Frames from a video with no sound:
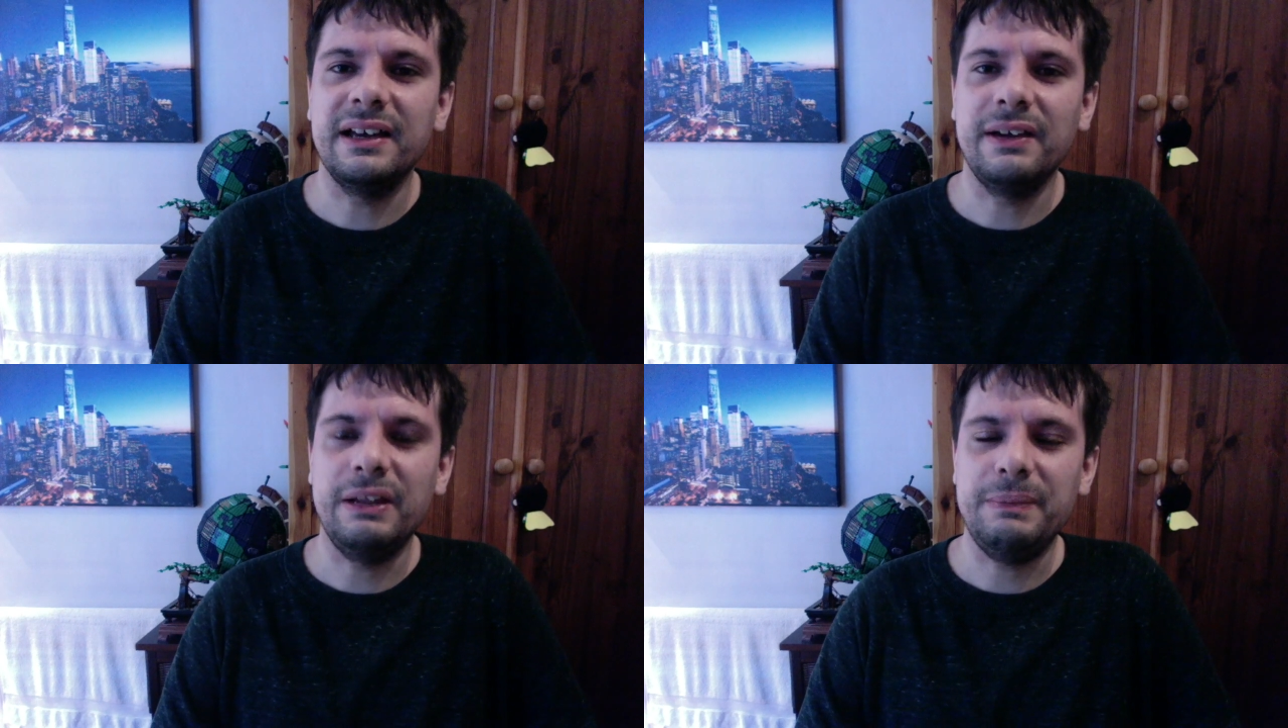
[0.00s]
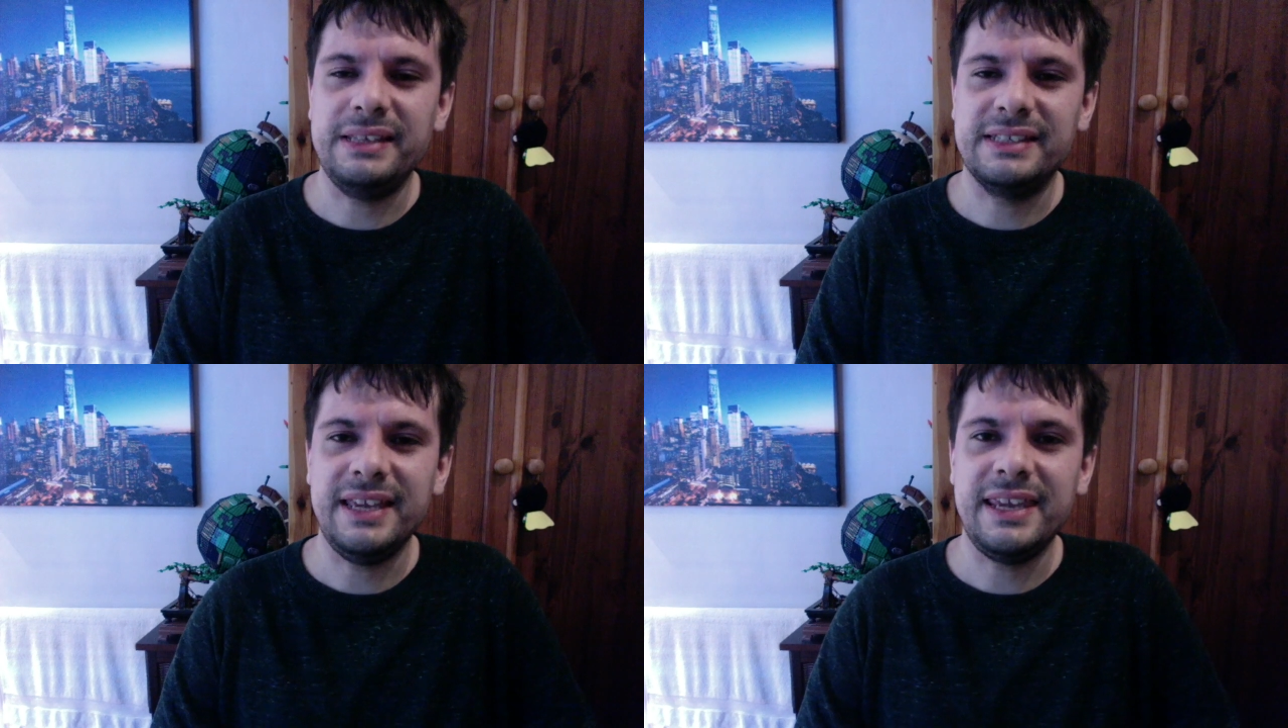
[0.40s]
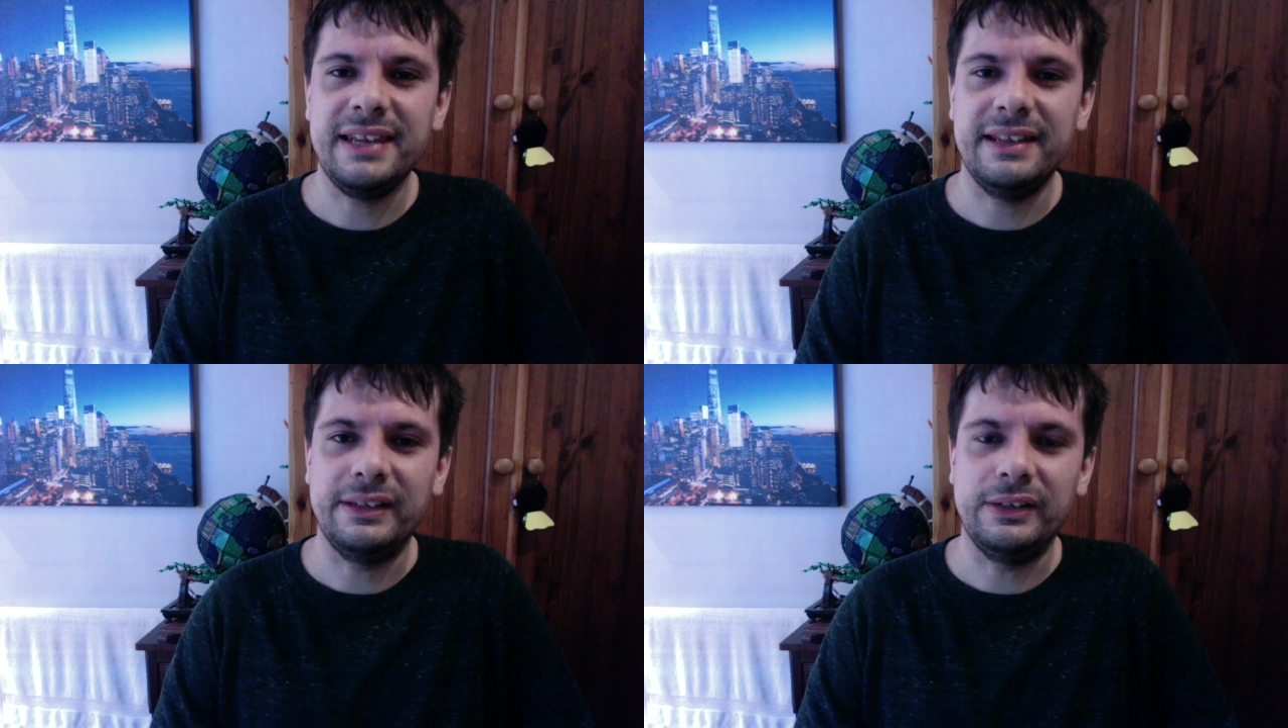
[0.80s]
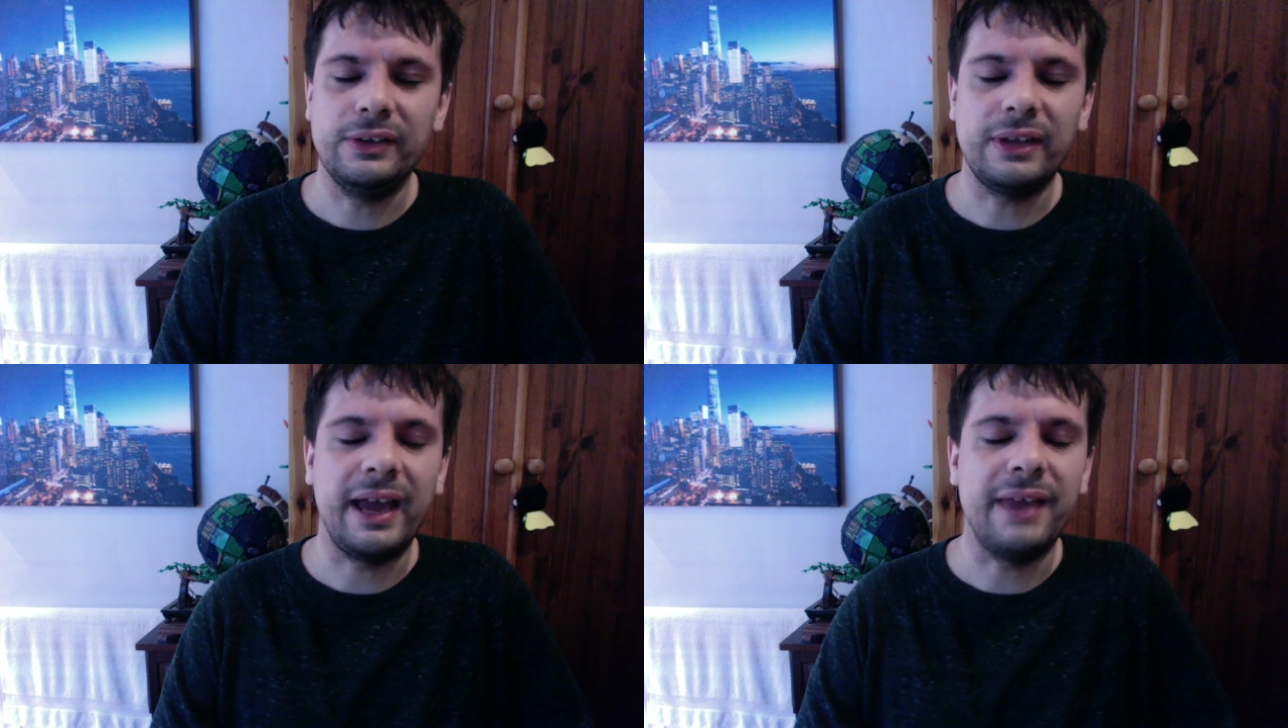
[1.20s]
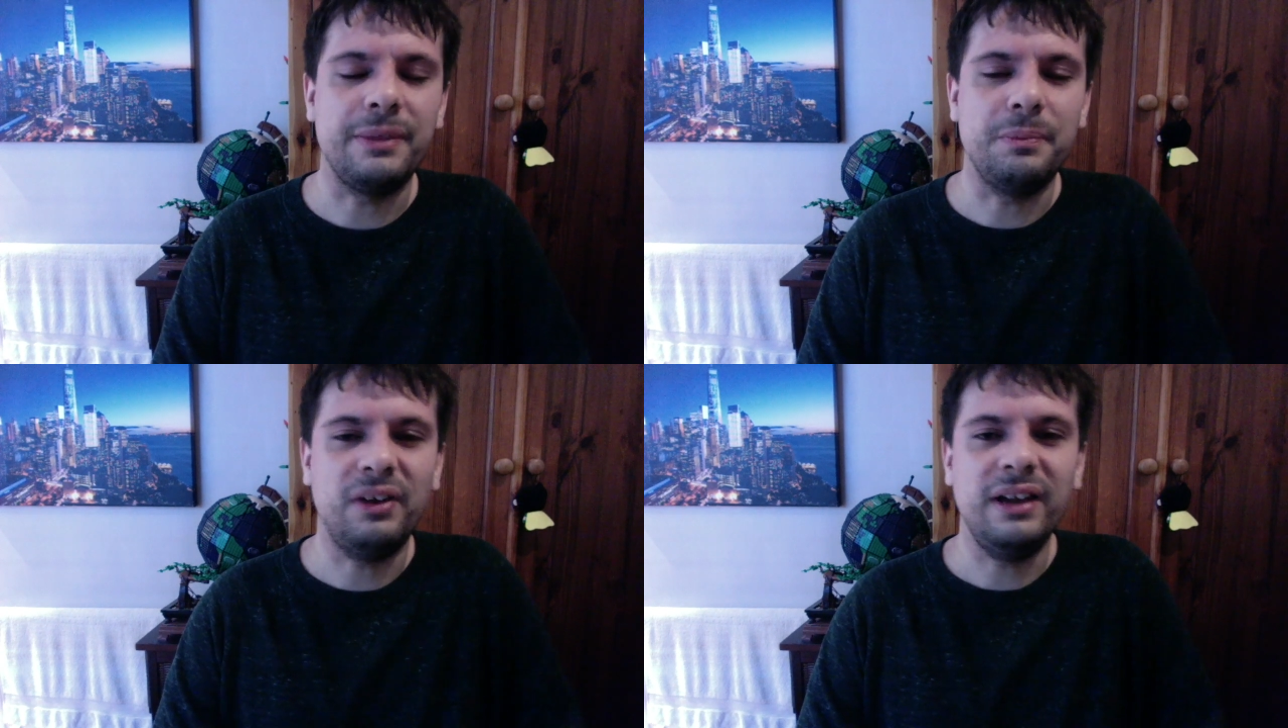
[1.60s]
I'm going to be taking a look at
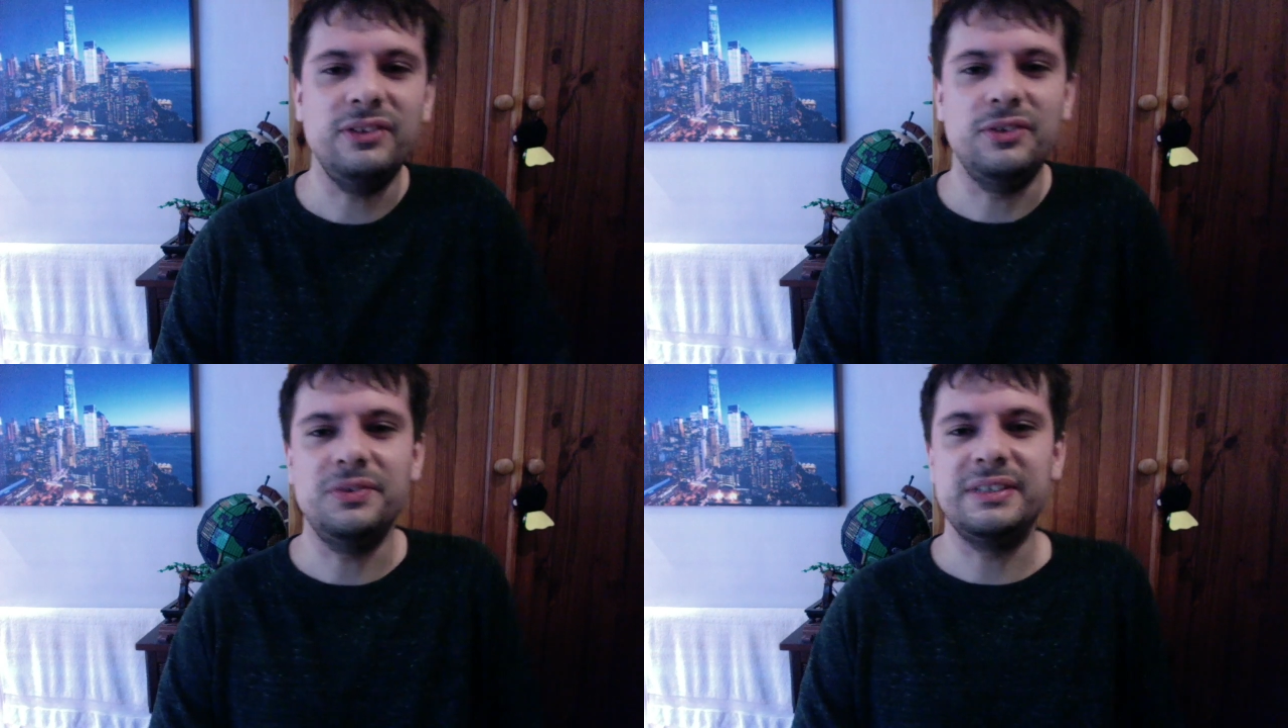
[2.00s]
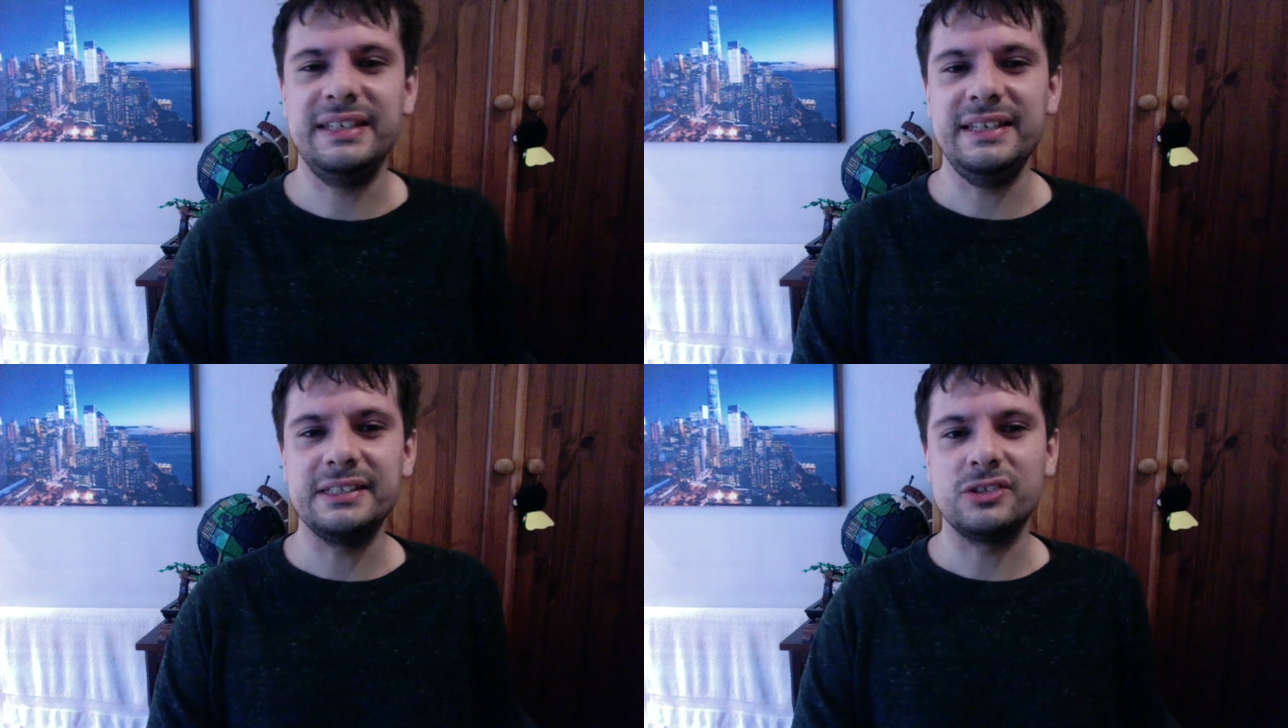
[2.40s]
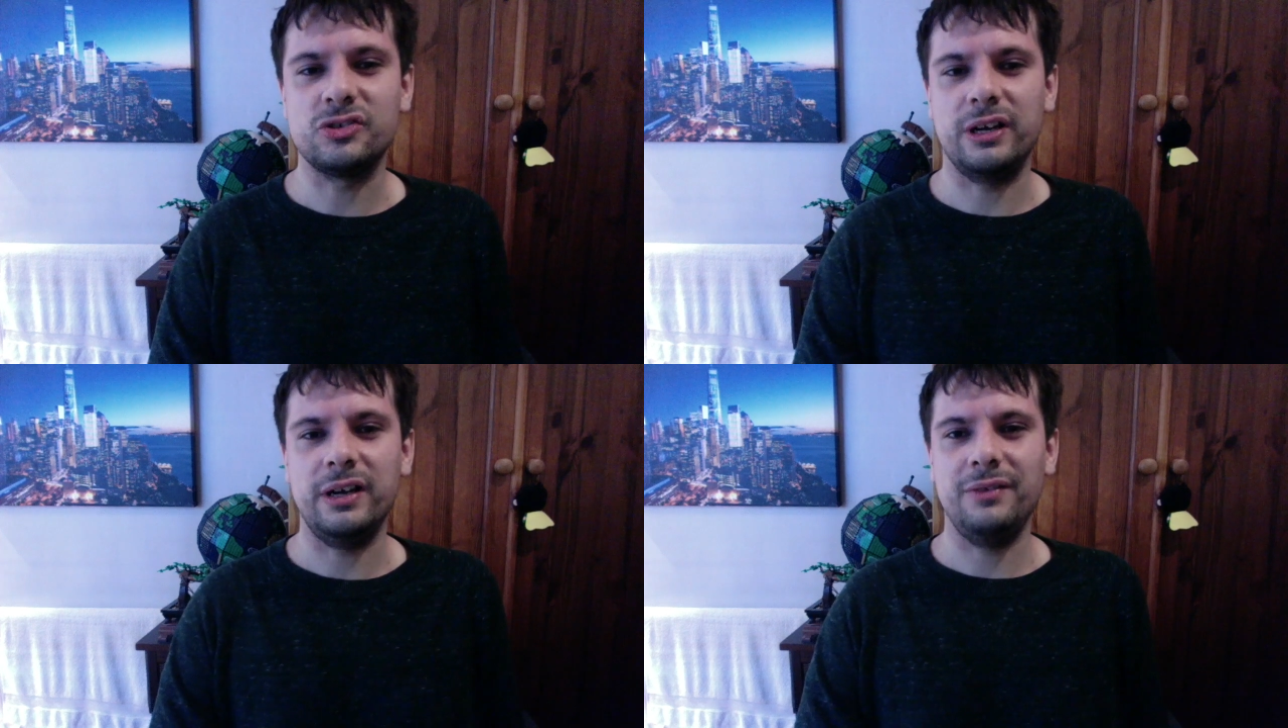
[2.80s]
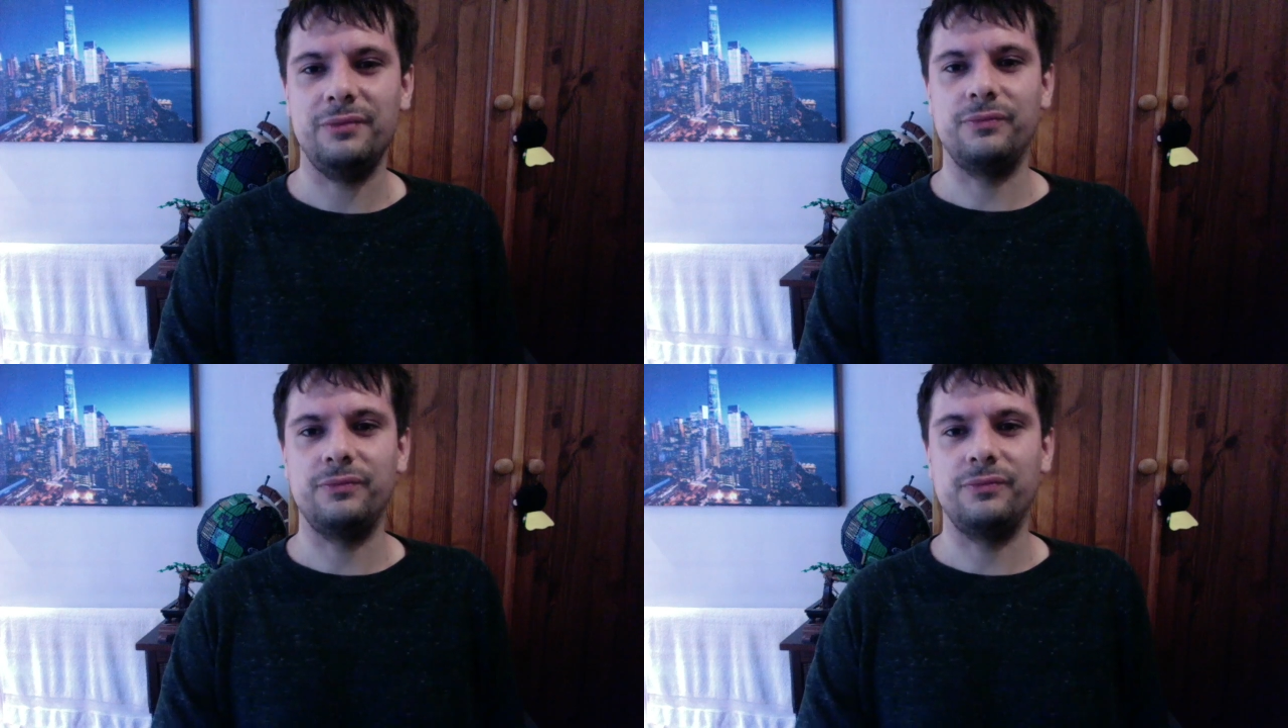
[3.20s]
the brand new teaser trailer